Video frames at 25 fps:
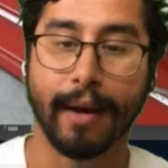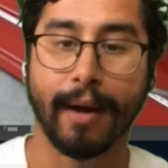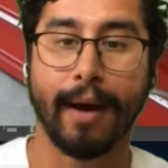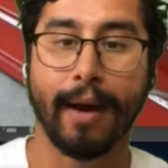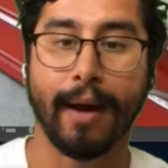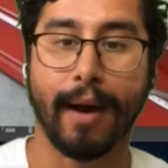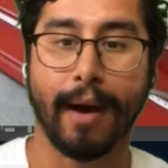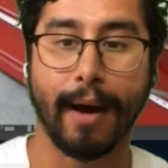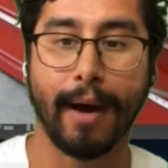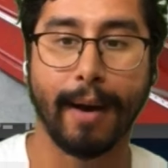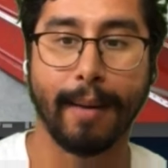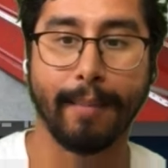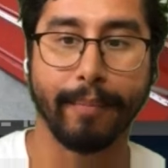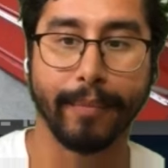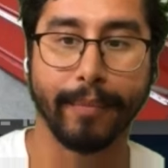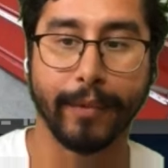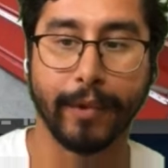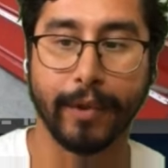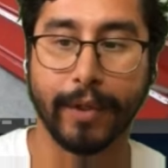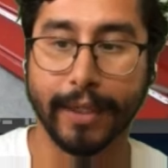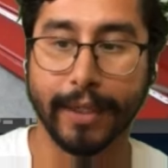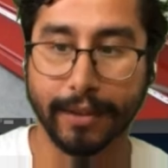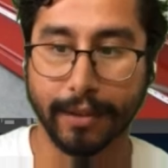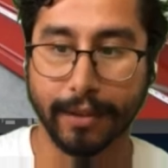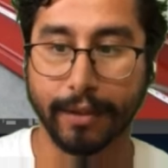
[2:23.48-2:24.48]

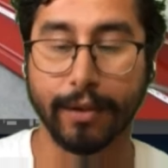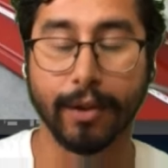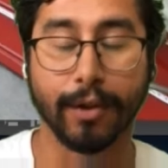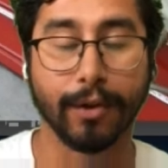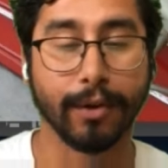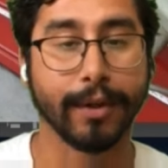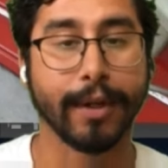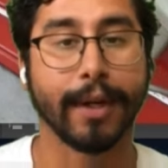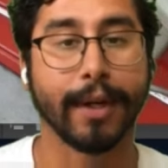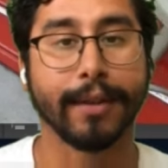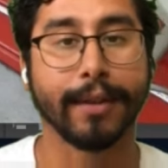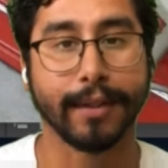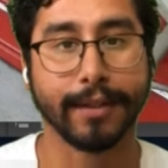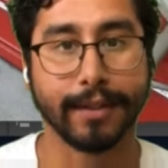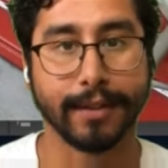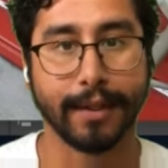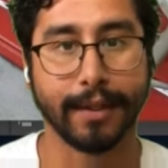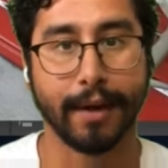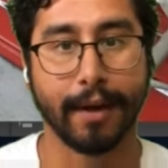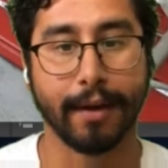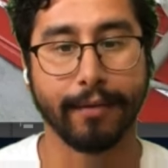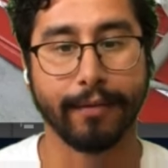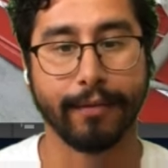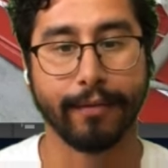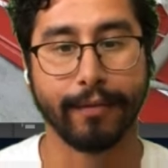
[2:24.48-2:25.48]
You get to learn on this
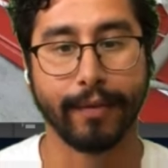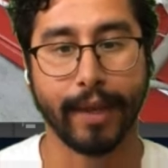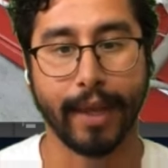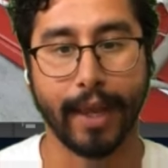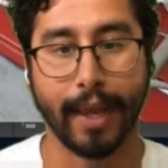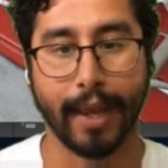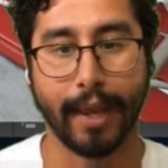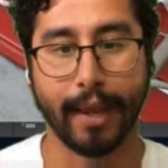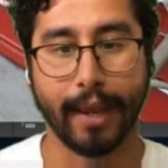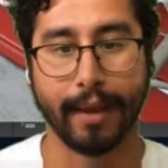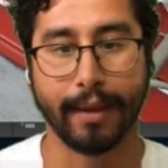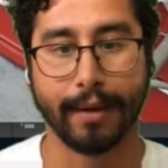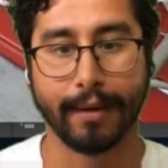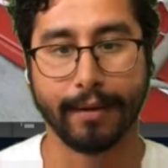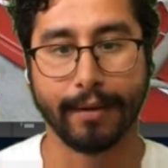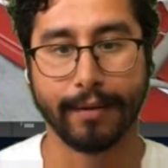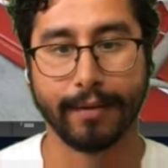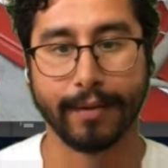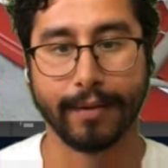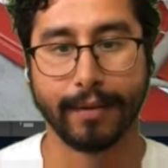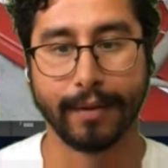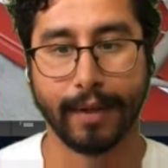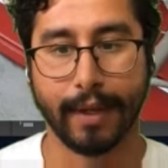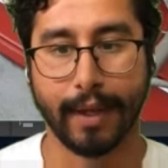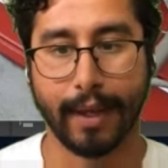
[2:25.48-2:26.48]
stuff and
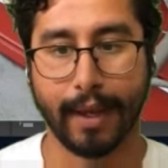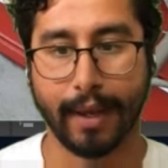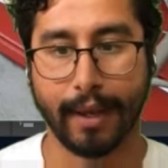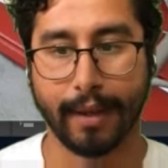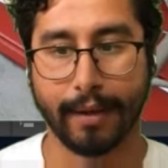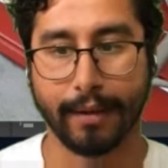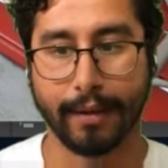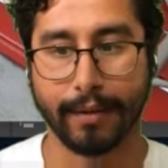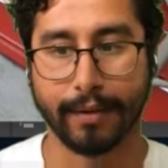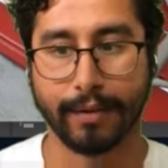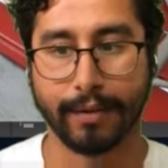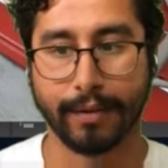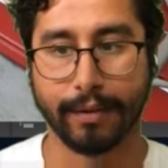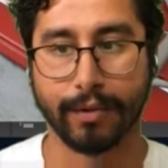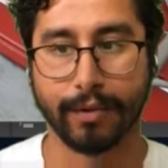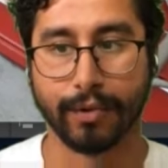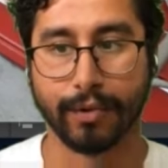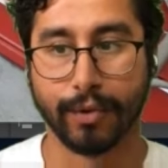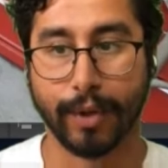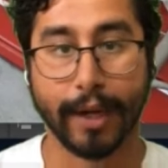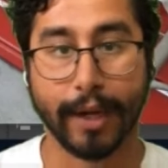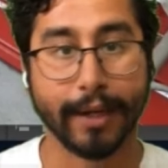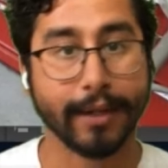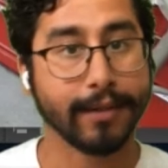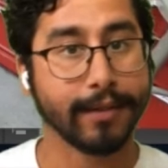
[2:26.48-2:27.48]

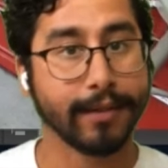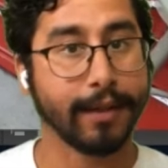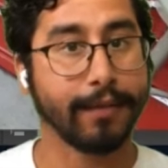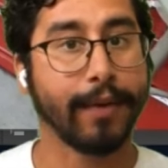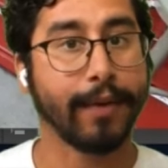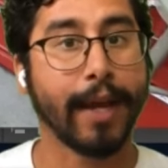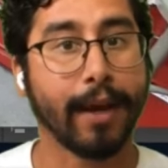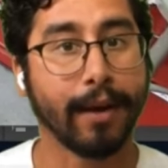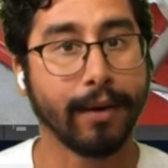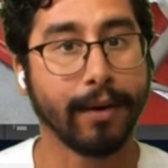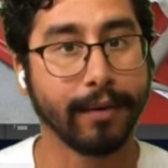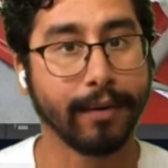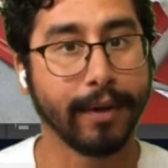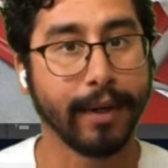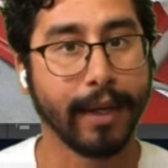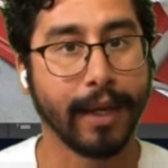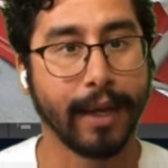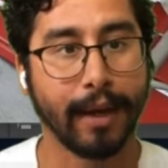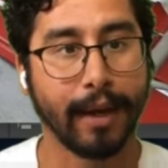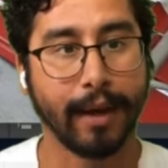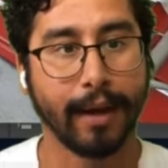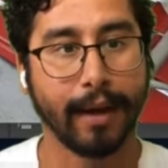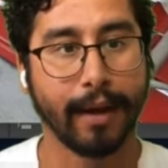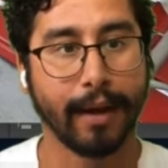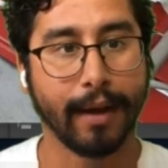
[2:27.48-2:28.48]
try stuff out
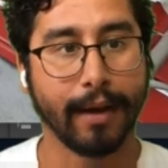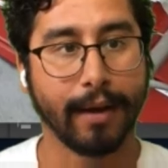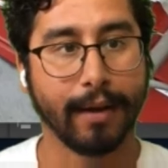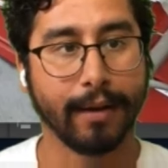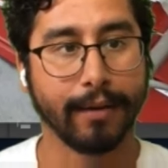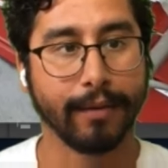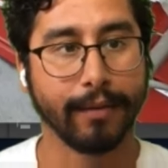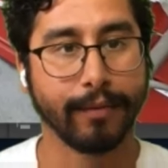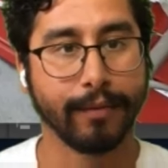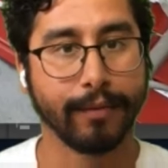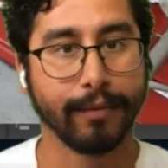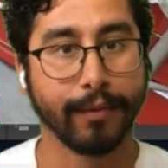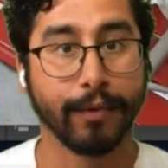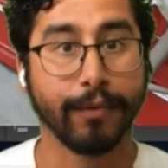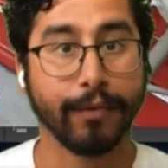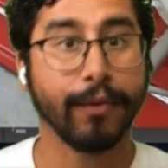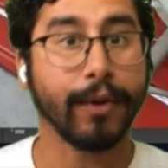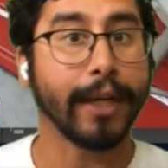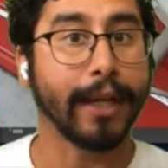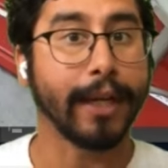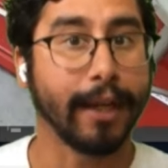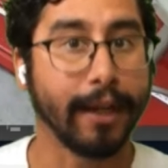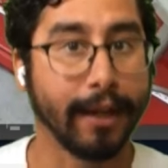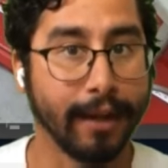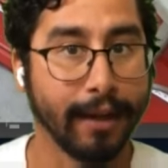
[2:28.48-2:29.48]
for
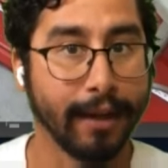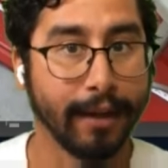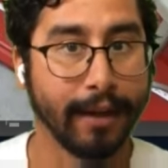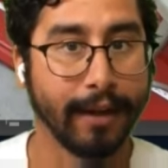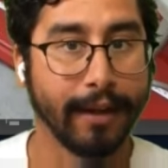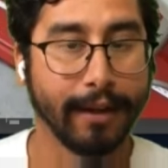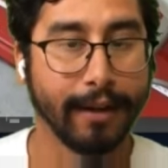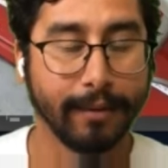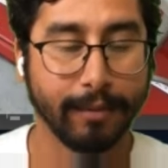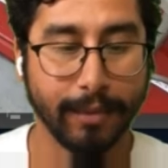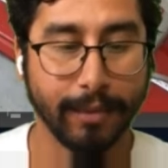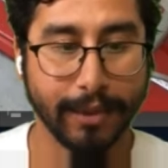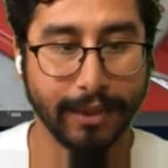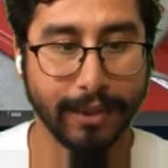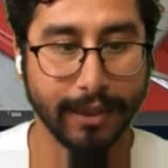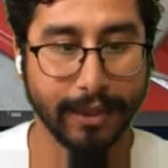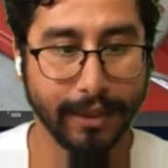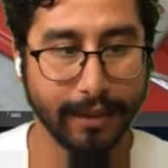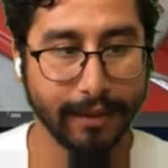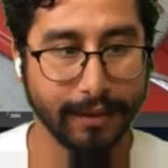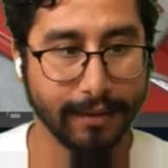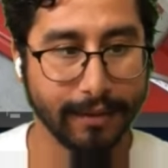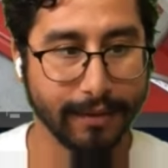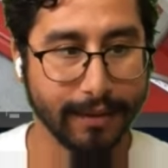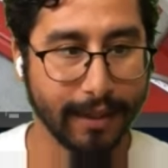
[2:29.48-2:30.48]
free, which
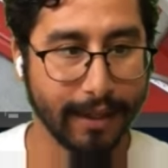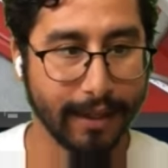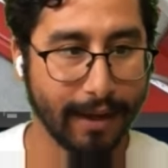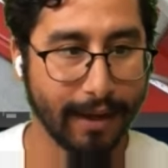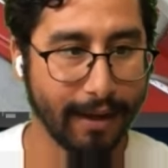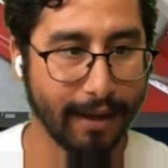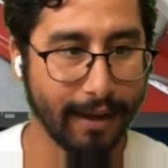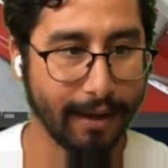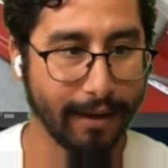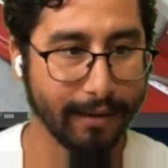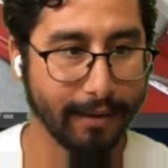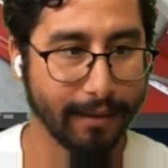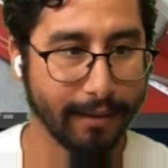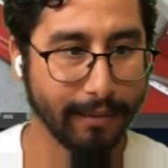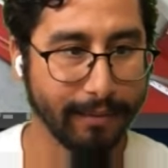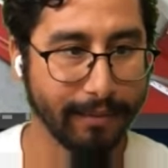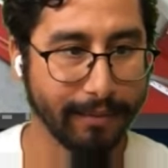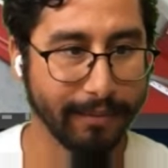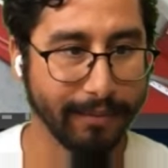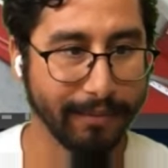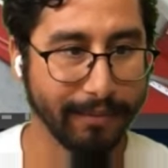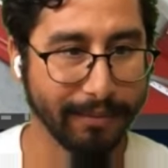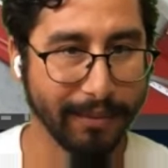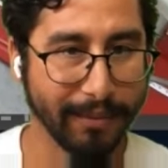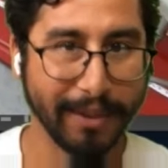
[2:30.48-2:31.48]
is
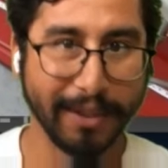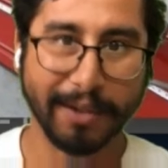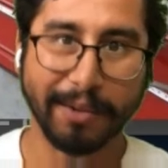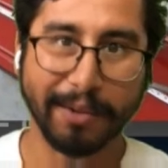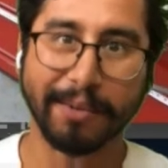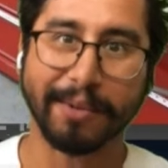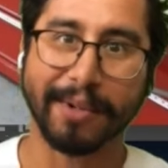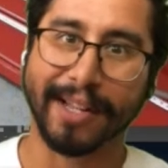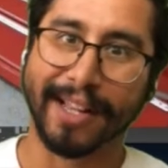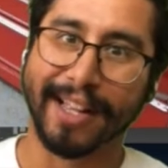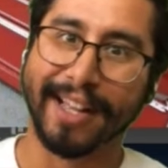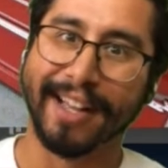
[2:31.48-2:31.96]
really cool.